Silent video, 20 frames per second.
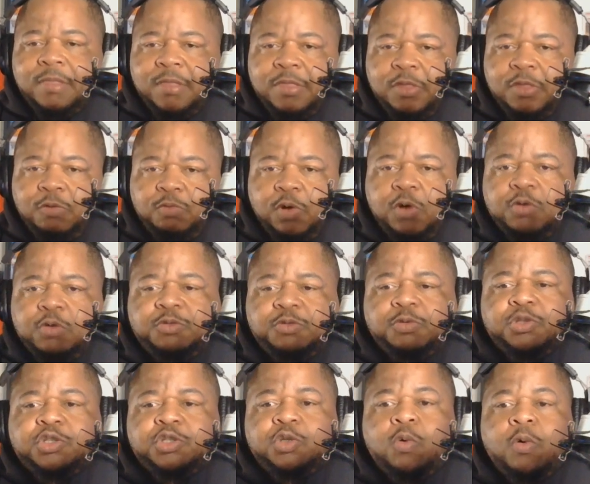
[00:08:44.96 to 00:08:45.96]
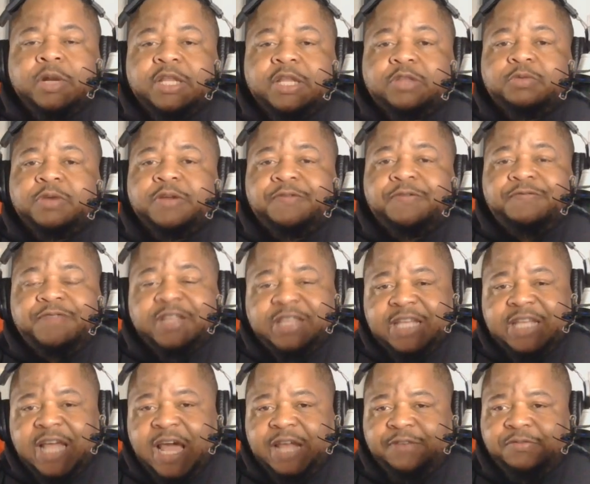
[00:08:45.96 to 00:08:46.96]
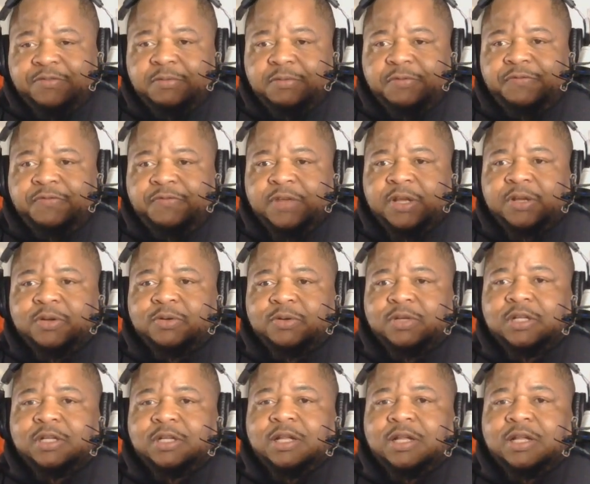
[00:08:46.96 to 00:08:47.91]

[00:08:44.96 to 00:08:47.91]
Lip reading: The Rose were 23 of 58 from the field.